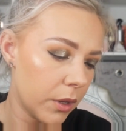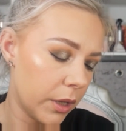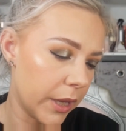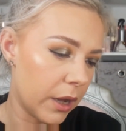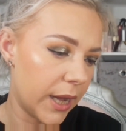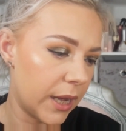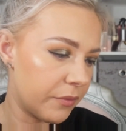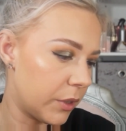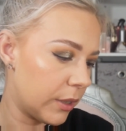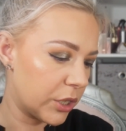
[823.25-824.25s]
Yeah, I
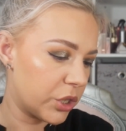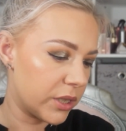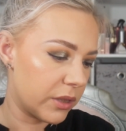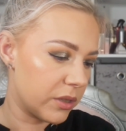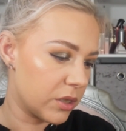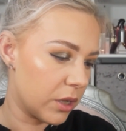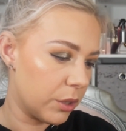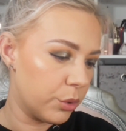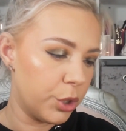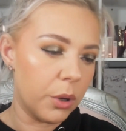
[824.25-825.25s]
have new lashes in the
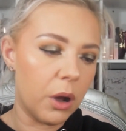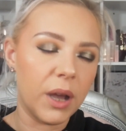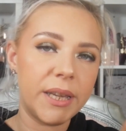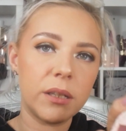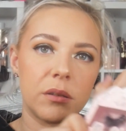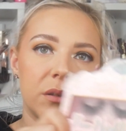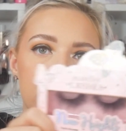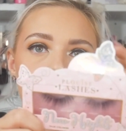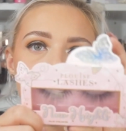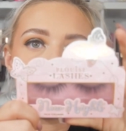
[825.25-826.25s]
style New
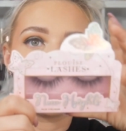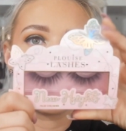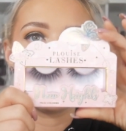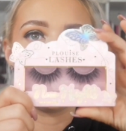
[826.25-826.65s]
Heights, which are